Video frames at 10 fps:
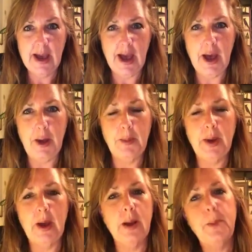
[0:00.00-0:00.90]

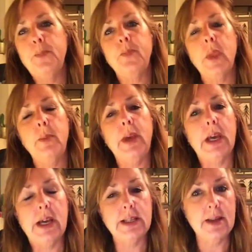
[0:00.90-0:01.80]
but
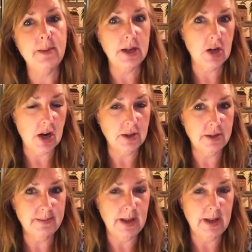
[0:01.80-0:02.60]
because I'm not a doctor